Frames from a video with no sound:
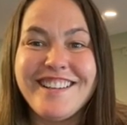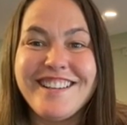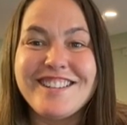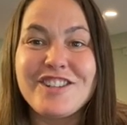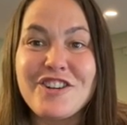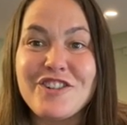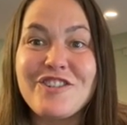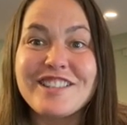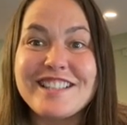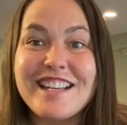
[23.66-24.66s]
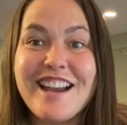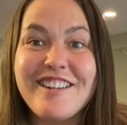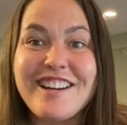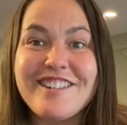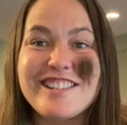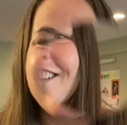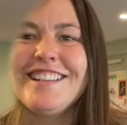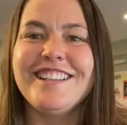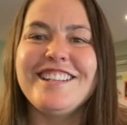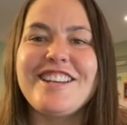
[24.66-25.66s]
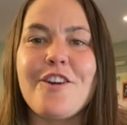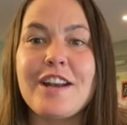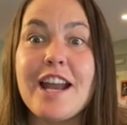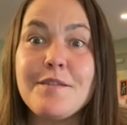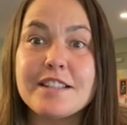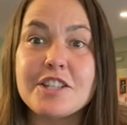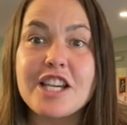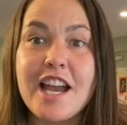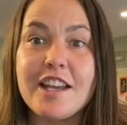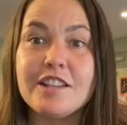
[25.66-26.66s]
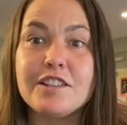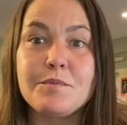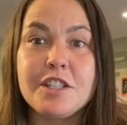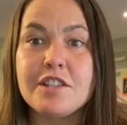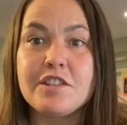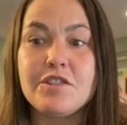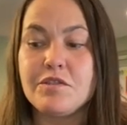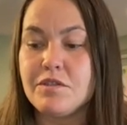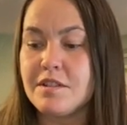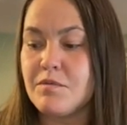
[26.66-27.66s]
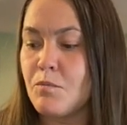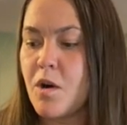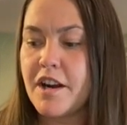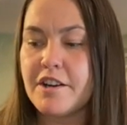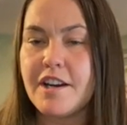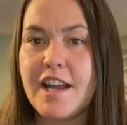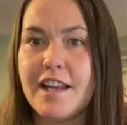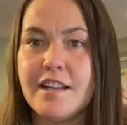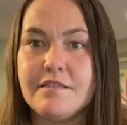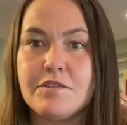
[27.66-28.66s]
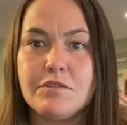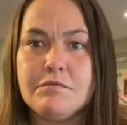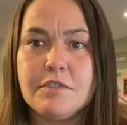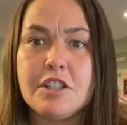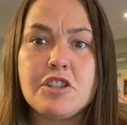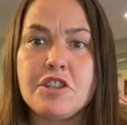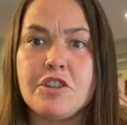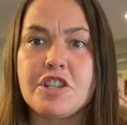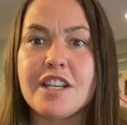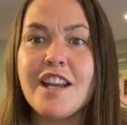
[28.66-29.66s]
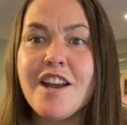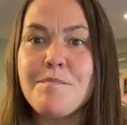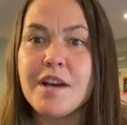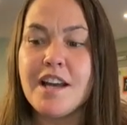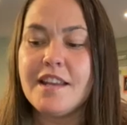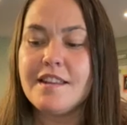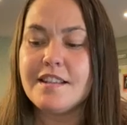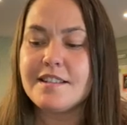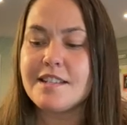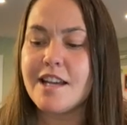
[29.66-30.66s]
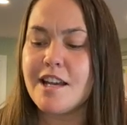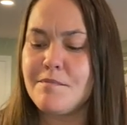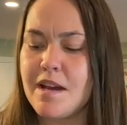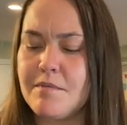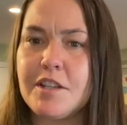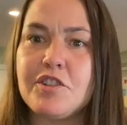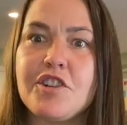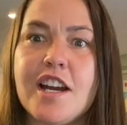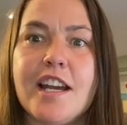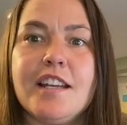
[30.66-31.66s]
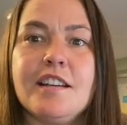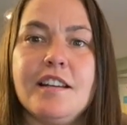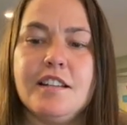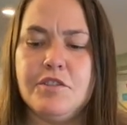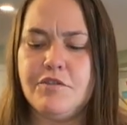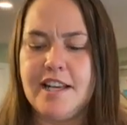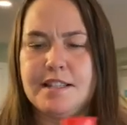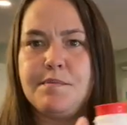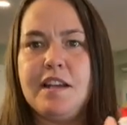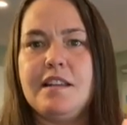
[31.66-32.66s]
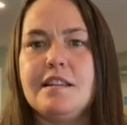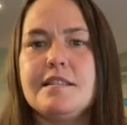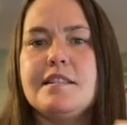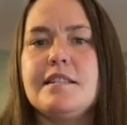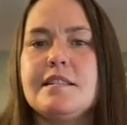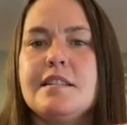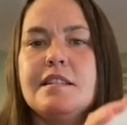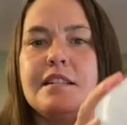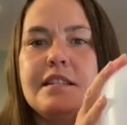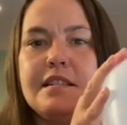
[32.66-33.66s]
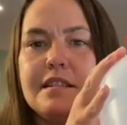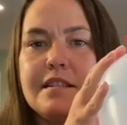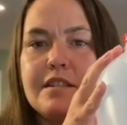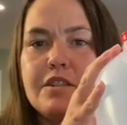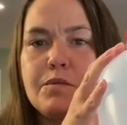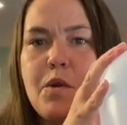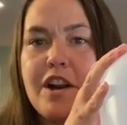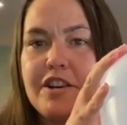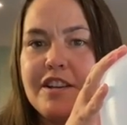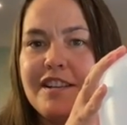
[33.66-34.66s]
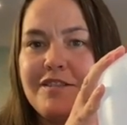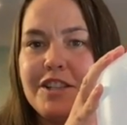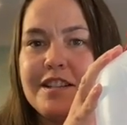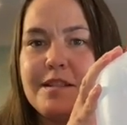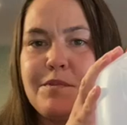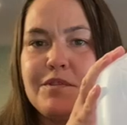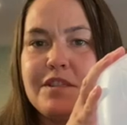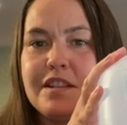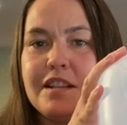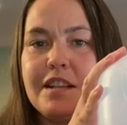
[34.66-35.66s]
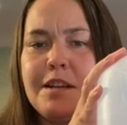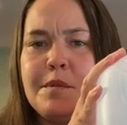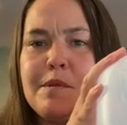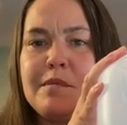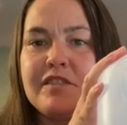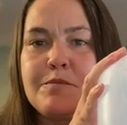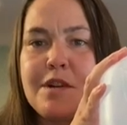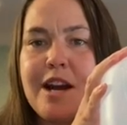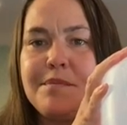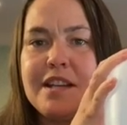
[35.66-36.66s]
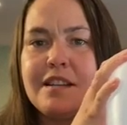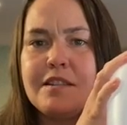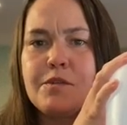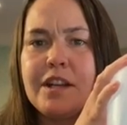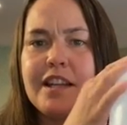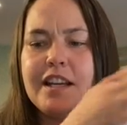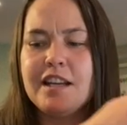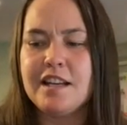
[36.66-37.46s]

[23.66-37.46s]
So we'll see how it goes. Now, when I was a child, we just used water and dish detergent. But this time I'm going to try a new recipe. This is distilled water, which is supposed to keep the bubbles from popping as quickly.